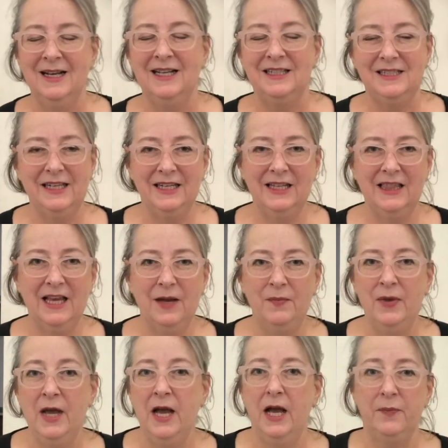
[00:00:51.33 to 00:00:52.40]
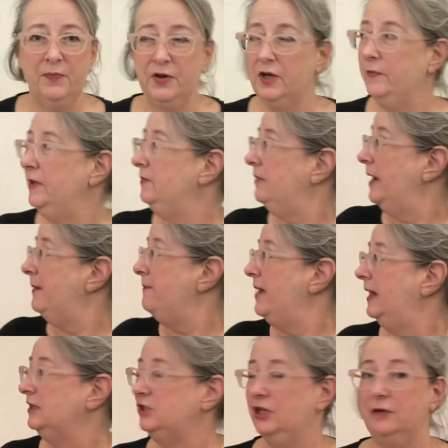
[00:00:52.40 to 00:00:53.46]
Seeded them, I put them in my
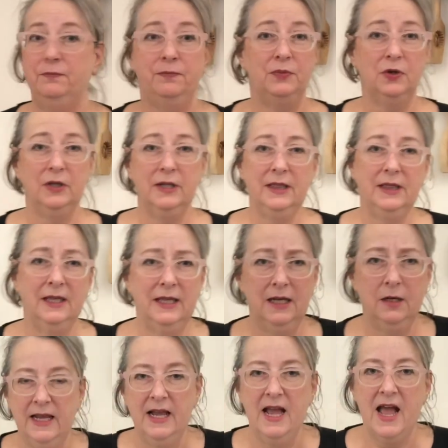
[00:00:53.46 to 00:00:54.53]
magic bullet thing,